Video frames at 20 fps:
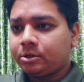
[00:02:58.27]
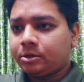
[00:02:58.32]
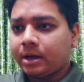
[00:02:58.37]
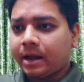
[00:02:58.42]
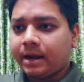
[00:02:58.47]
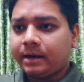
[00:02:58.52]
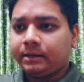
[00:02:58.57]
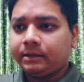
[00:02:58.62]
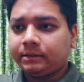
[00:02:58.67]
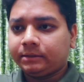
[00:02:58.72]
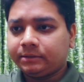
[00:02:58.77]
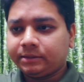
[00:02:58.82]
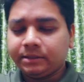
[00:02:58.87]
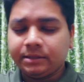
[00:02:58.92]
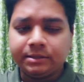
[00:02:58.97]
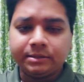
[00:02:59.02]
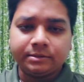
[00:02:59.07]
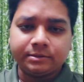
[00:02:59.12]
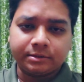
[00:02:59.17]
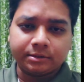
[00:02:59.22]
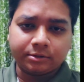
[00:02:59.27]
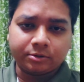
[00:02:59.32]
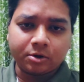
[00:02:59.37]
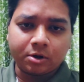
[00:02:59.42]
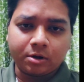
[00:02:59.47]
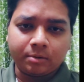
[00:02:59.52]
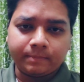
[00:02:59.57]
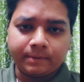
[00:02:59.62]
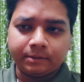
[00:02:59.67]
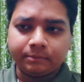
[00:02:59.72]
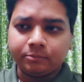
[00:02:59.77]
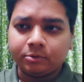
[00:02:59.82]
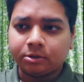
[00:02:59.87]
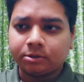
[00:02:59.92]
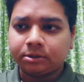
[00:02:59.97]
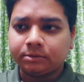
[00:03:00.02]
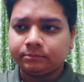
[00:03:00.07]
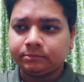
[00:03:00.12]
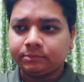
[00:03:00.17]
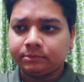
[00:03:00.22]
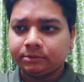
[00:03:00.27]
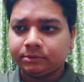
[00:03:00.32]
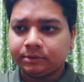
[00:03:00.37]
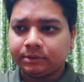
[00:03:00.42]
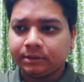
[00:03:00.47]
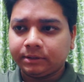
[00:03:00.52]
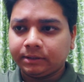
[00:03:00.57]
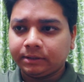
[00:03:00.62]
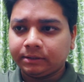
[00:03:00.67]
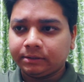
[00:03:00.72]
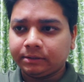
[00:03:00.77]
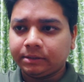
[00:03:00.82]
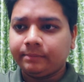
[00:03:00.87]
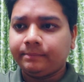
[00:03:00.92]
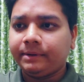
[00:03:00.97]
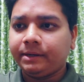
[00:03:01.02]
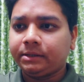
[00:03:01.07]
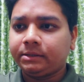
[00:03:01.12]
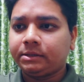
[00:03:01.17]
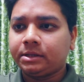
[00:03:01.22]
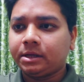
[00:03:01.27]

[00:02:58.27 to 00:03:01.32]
and these top and bottom, they limit